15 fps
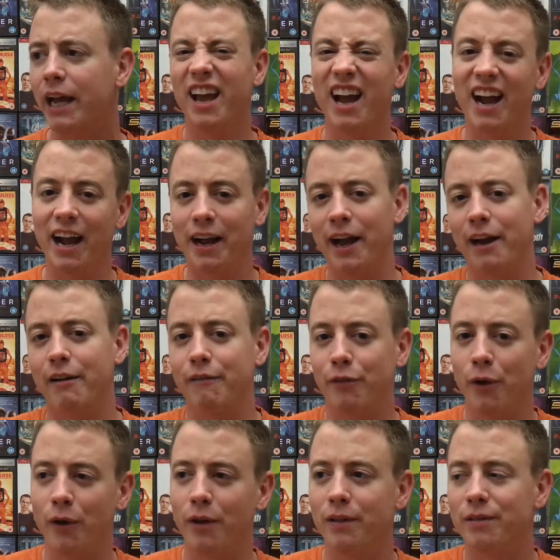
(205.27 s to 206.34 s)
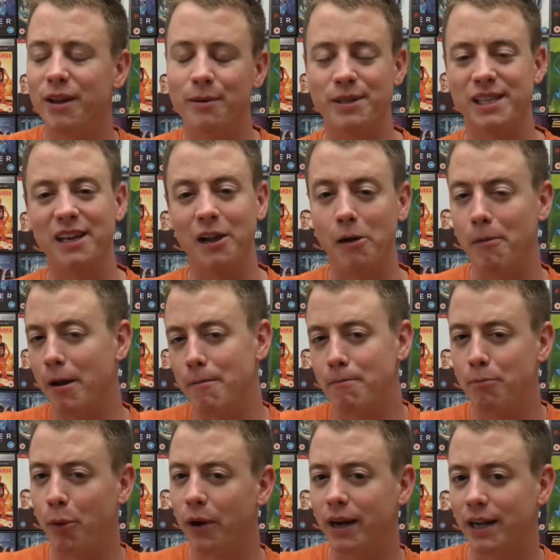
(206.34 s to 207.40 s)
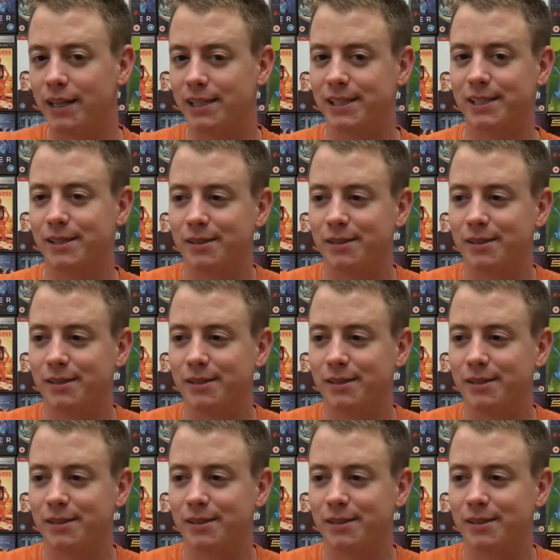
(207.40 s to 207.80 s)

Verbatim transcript: Yeah, I kind of thought it was a little bit pointless.